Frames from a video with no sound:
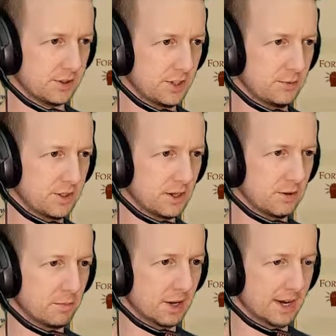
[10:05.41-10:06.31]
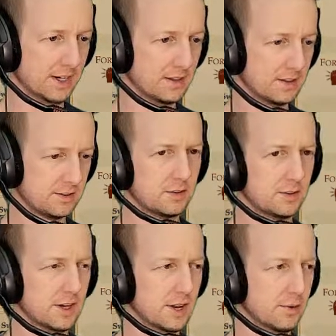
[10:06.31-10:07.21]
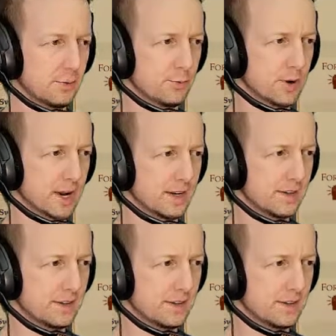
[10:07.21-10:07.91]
I think we go black and red.